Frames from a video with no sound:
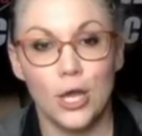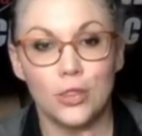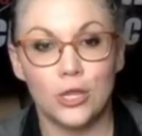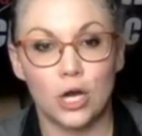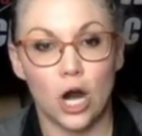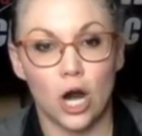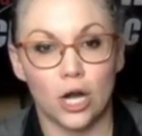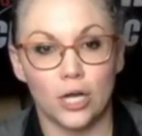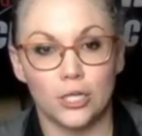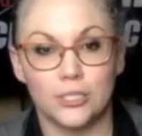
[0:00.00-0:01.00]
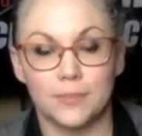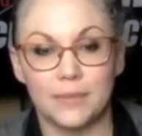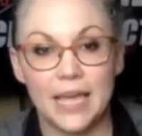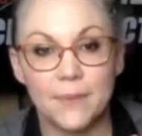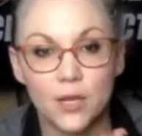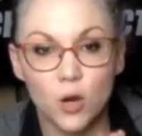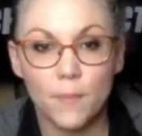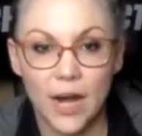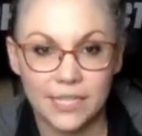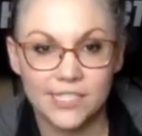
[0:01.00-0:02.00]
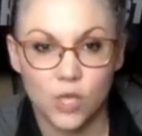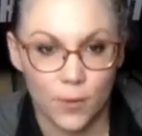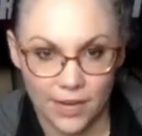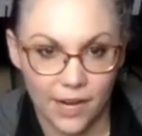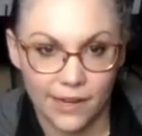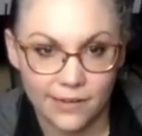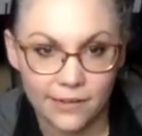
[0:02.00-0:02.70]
there are some chemical bonds going on,